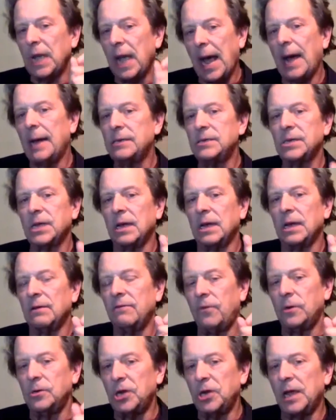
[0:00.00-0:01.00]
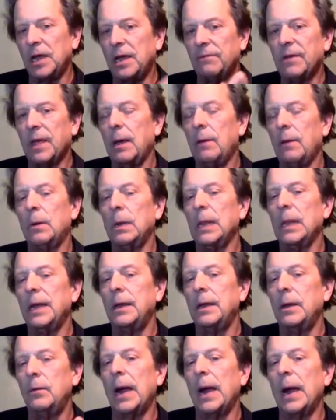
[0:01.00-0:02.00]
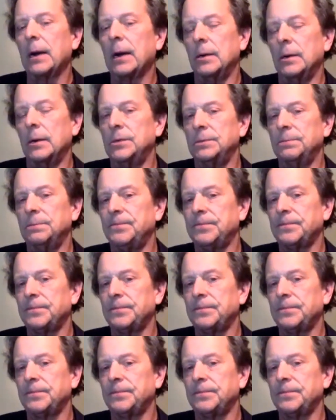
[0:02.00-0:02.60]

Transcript: asking for JFK-related records.